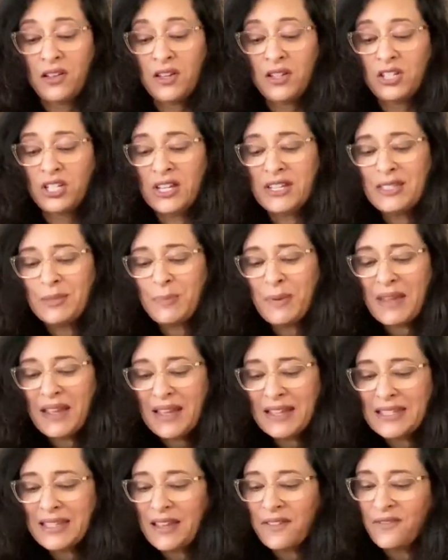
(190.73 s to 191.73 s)
Just
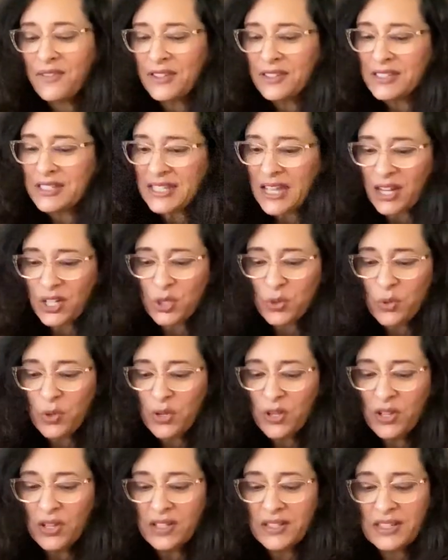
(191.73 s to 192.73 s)
because I feel
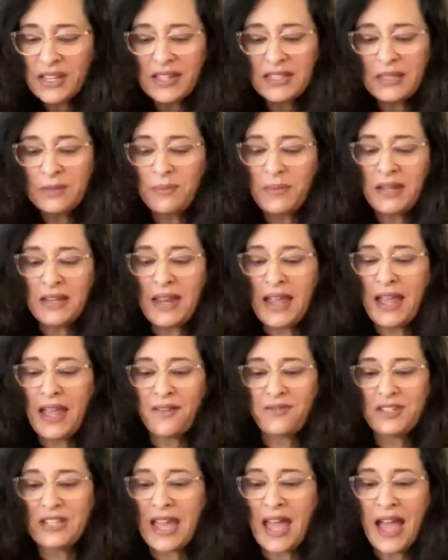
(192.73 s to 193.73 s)
sexual doesn't mean I
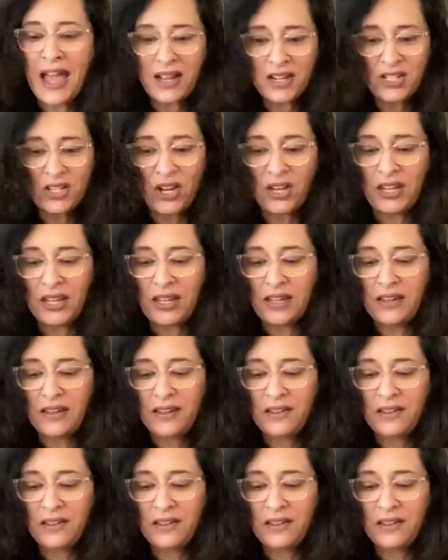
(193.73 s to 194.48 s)
have to act on it.